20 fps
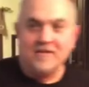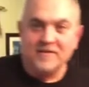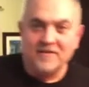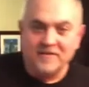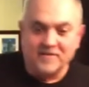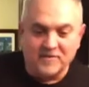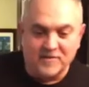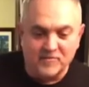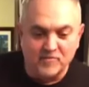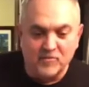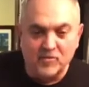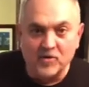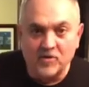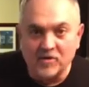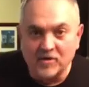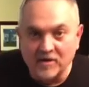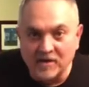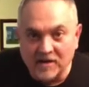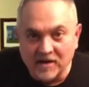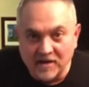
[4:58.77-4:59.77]
Good
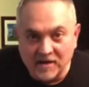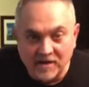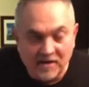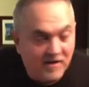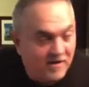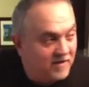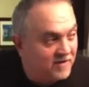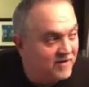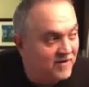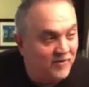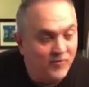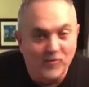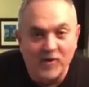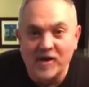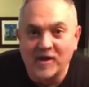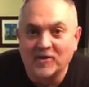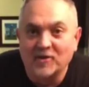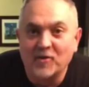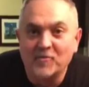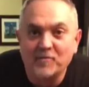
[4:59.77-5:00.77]
morning.
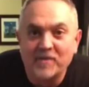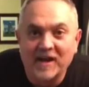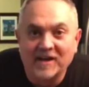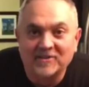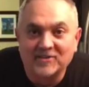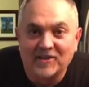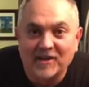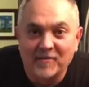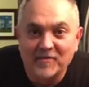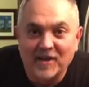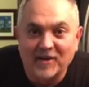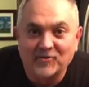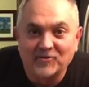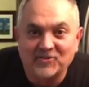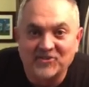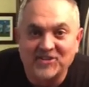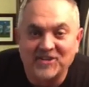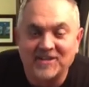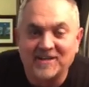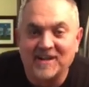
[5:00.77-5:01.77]
Welcome back to La Mia
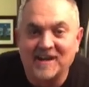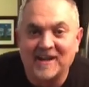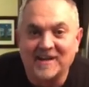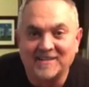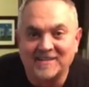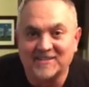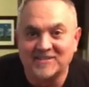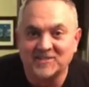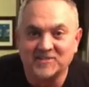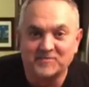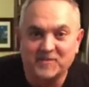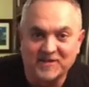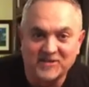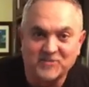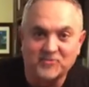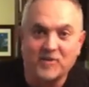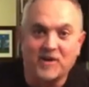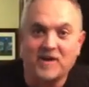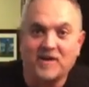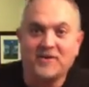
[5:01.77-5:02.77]
Cucina. This is
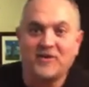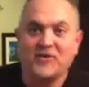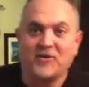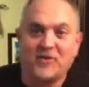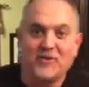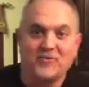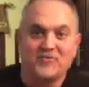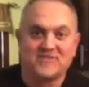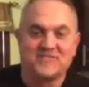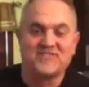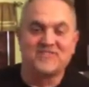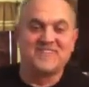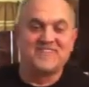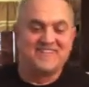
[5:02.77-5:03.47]
Pasquale, your host.